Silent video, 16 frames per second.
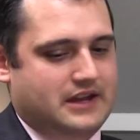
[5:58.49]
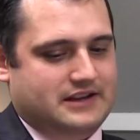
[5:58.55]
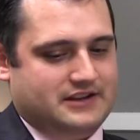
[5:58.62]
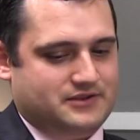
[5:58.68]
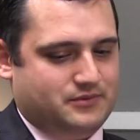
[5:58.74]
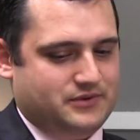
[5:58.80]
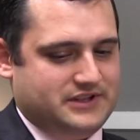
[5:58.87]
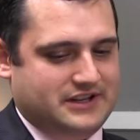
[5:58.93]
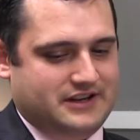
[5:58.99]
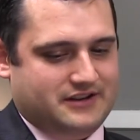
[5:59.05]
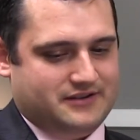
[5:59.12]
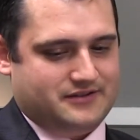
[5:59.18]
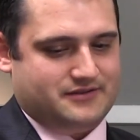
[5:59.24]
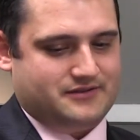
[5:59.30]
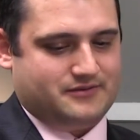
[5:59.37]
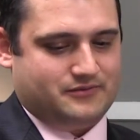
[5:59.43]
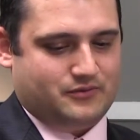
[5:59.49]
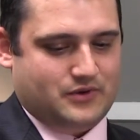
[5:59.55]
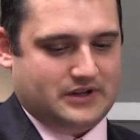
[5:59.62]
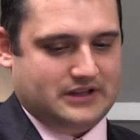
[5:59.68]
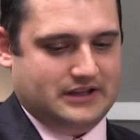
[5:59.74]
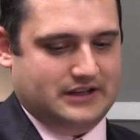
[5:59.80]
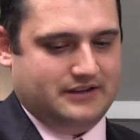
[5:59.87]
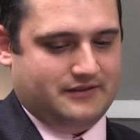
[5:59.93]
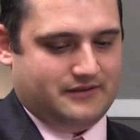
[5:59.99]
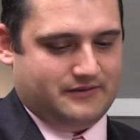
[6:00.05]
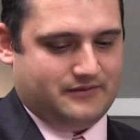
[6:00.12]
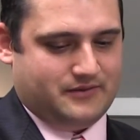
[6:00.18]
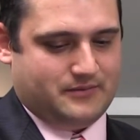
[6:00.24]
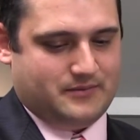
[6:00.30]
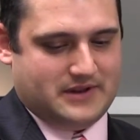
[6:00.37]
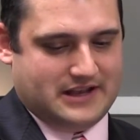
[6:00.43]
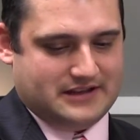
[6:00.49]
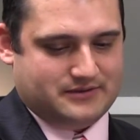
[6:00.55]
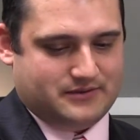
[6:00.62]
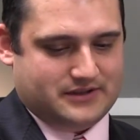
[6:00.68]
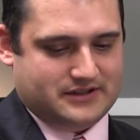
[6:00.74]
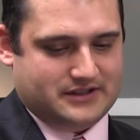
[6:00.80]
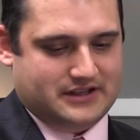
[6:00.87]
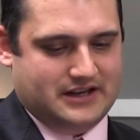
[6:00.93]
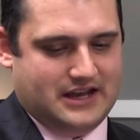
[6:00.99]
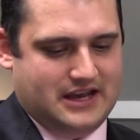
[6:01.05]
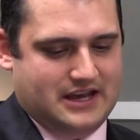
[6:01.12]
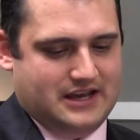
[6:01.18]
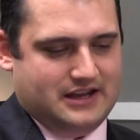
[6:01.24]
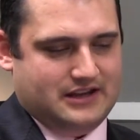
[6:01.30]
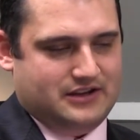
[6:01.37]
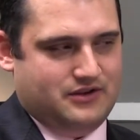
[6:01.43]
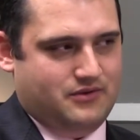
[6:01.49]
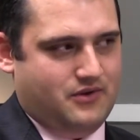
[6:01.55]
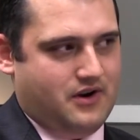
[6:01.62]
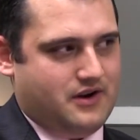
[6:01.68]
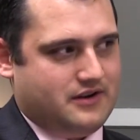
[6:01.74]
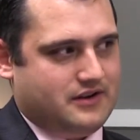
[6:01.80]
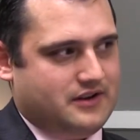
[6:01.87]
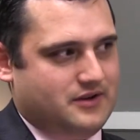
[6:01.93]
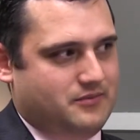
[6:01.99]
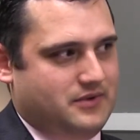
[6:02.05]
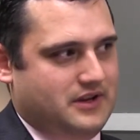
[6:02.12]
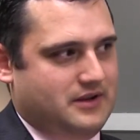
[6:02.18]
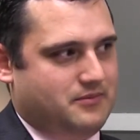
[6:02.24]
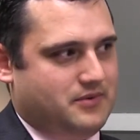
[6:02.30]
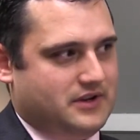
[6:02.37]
Now, switching gears quickly for my last question, you are going to be